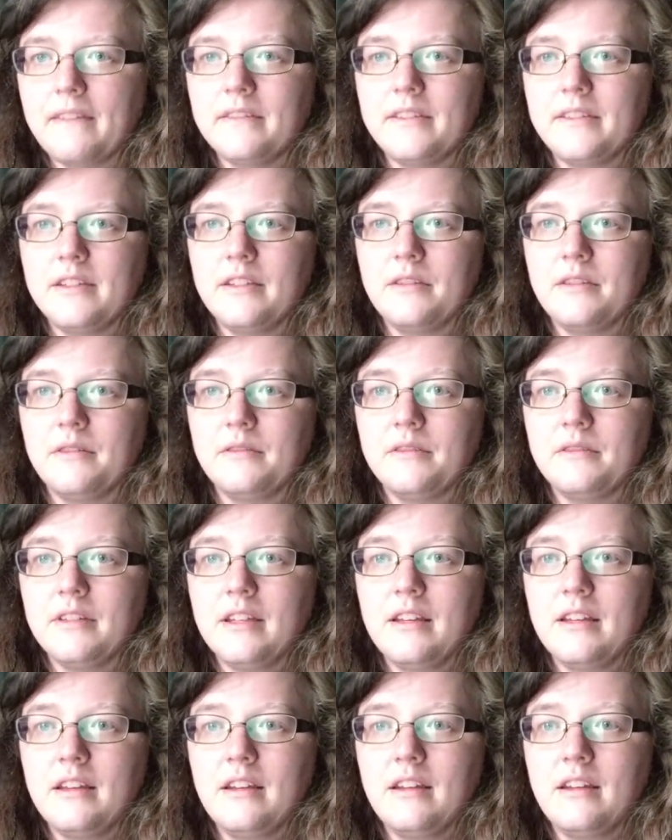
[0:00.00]
So,
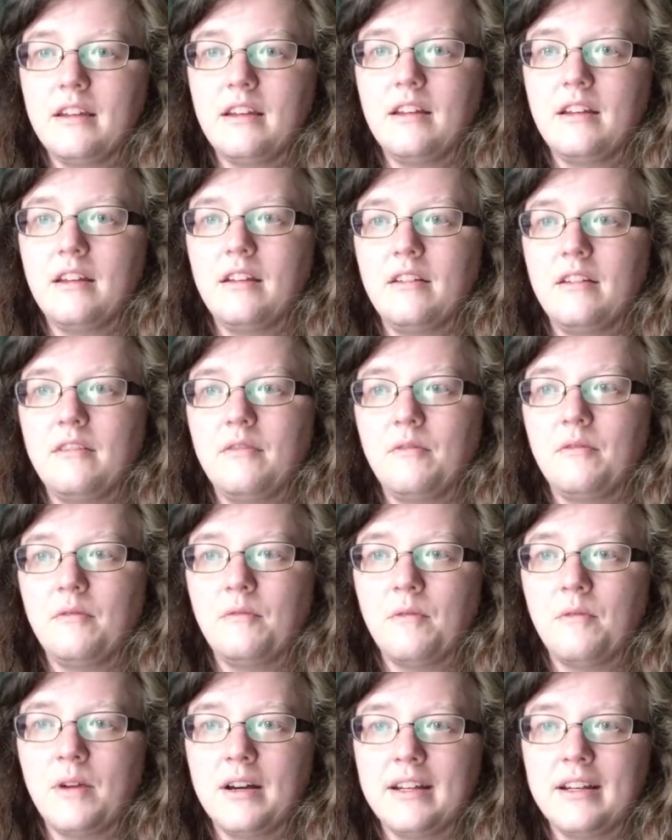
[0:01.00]

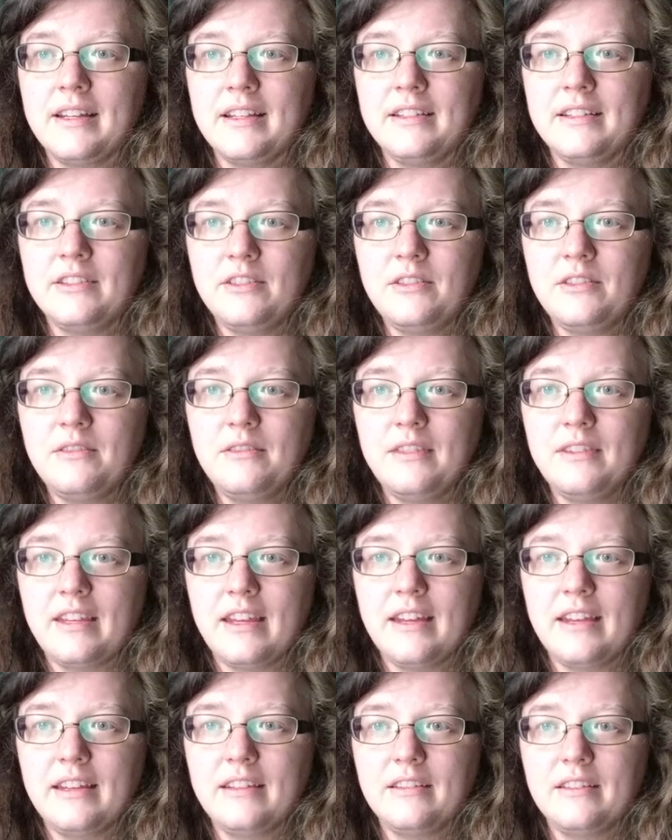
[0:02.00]
why do
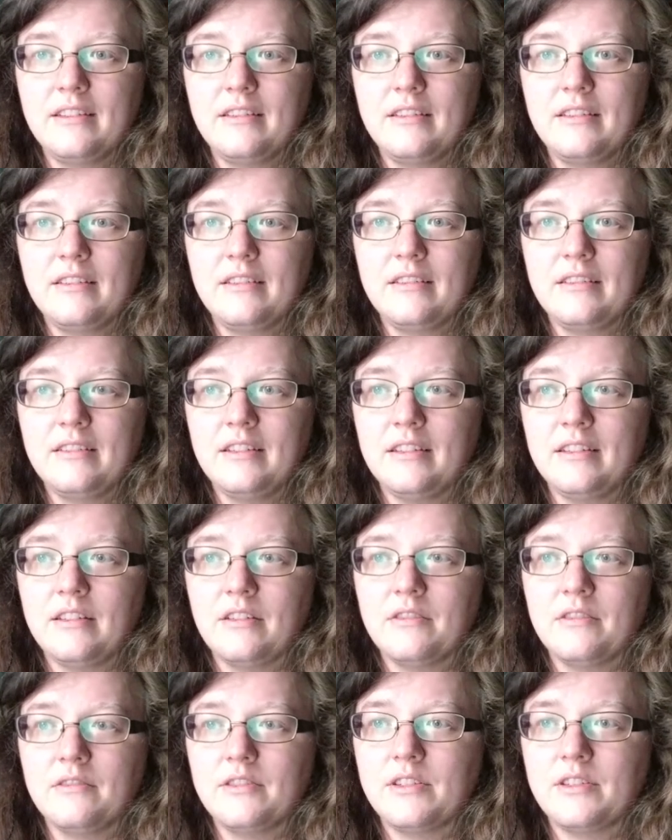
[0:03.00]
that? You
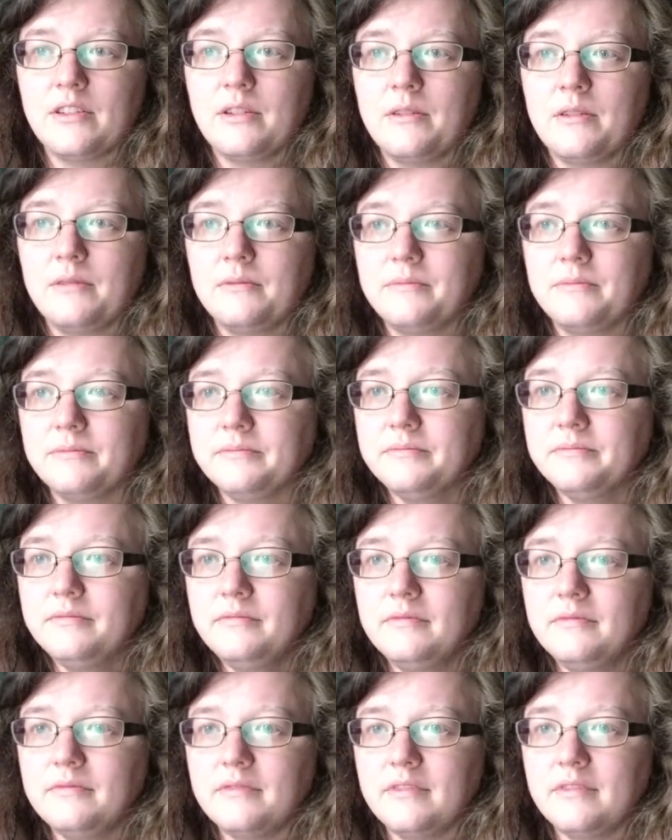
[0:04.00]
know, so
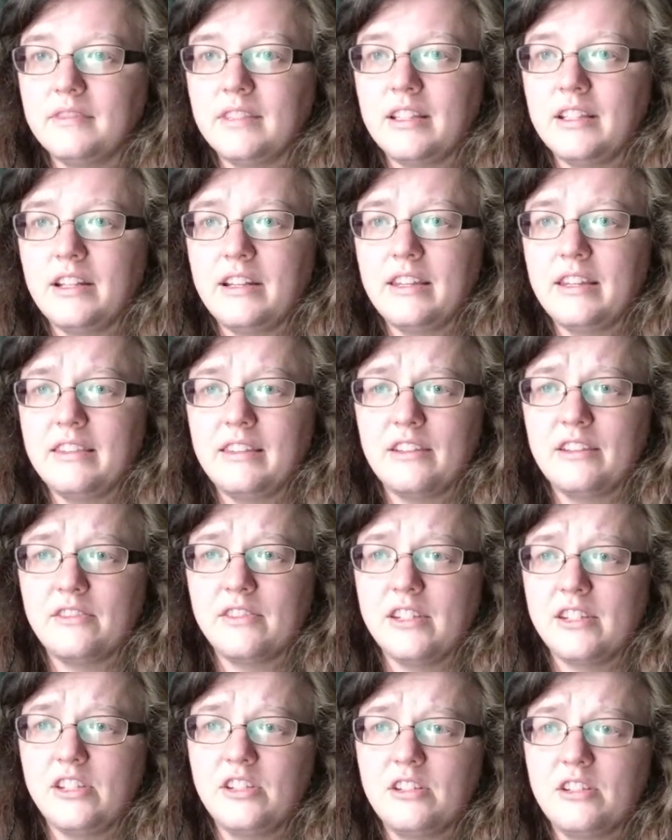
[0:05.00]
they, there's
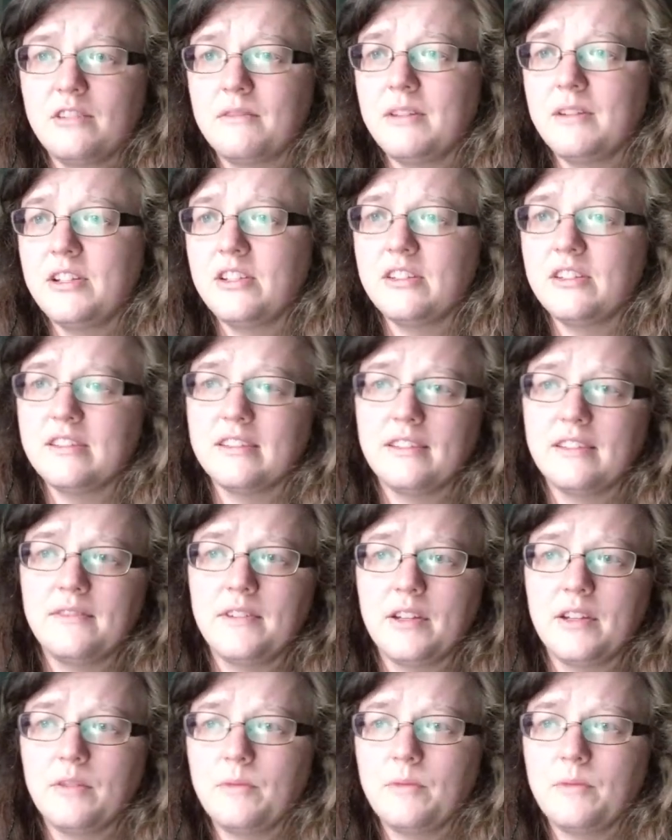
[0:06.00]
these generations living on